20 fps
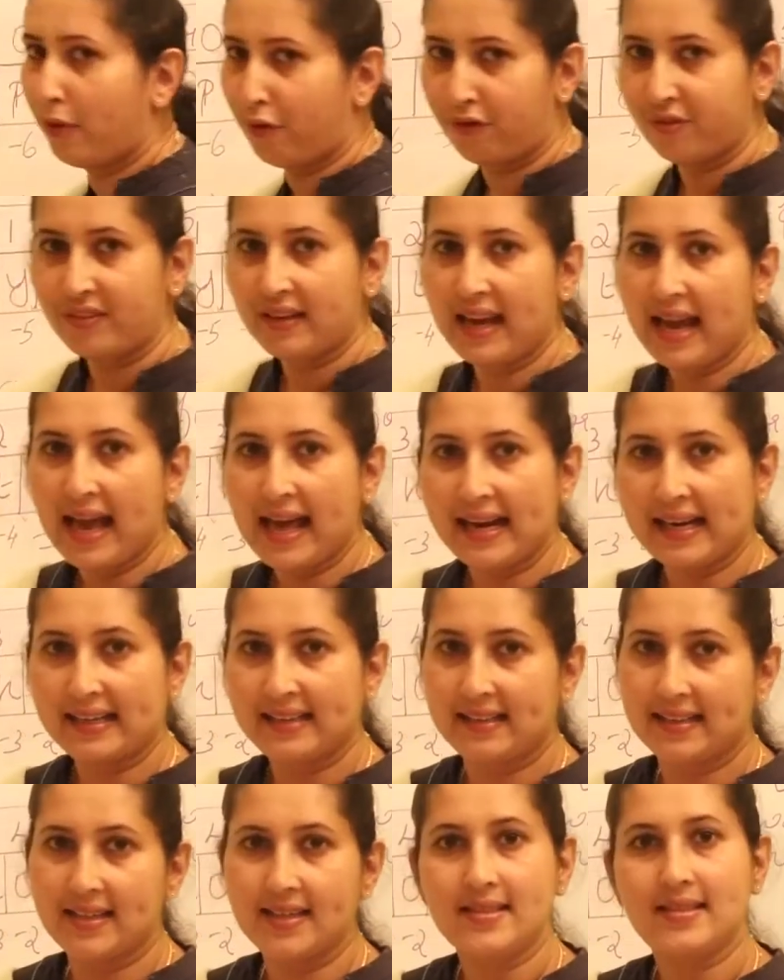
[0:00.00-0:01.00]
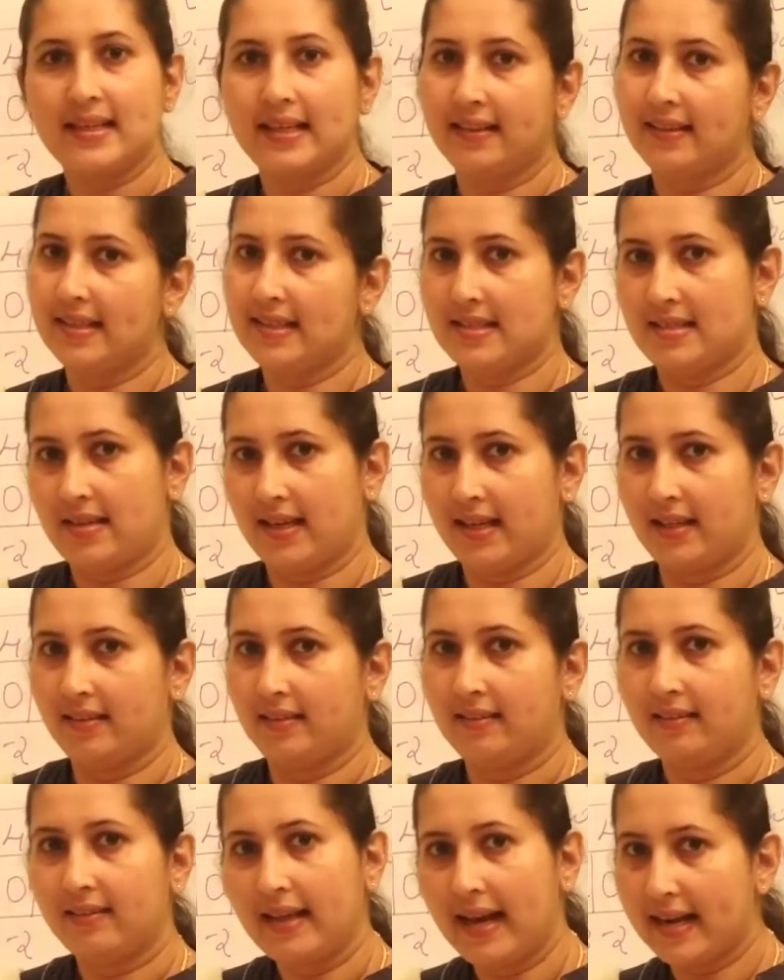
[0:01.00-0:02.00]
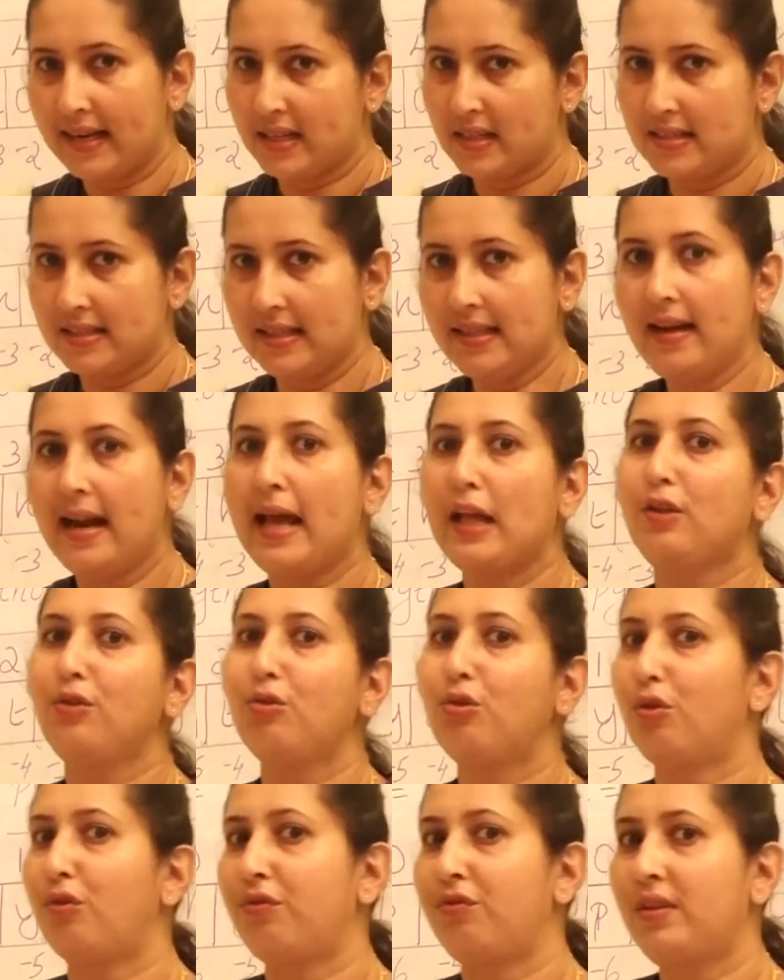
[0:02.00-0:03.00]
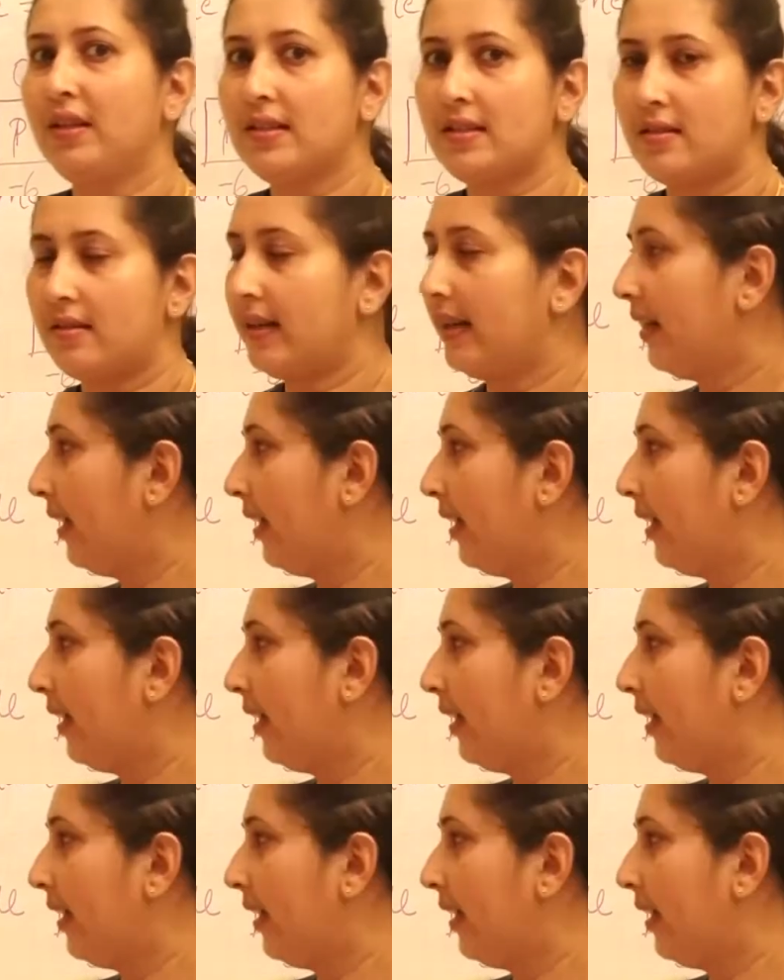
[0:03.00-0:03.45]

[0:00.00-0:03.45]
of characters in the string. That is the length of this string.